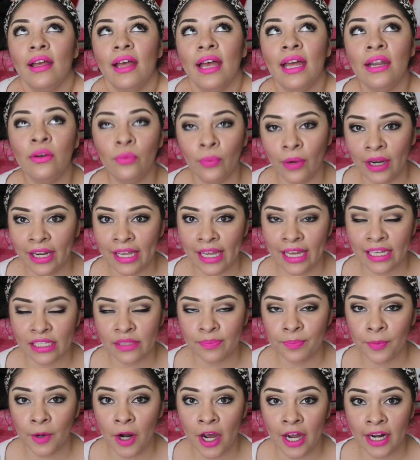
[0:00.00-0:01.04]

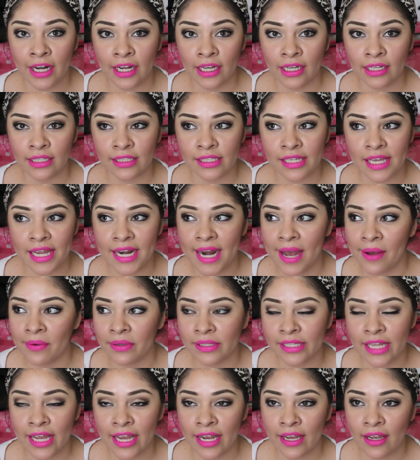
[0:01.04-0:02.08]
NYX product. And I
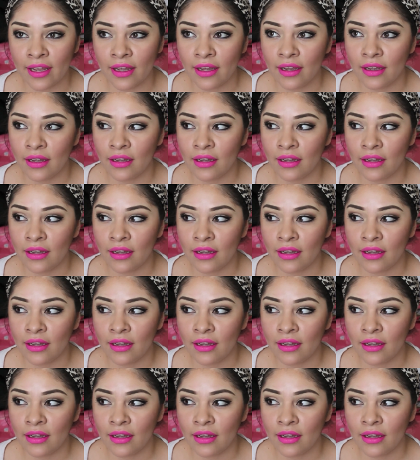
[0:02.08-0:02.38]
was like,